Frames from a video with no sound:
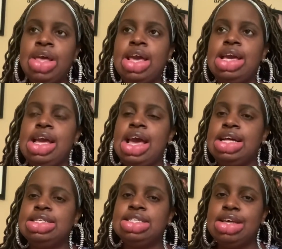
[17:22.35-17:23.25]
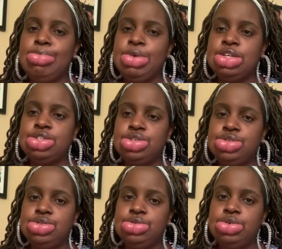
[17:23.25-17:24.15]
He had sent me
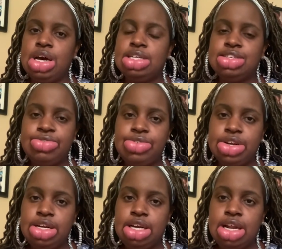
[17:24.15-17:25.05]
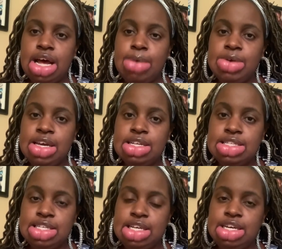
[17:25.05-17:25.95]
to a different
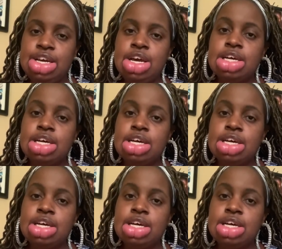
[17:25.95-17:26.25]
ENT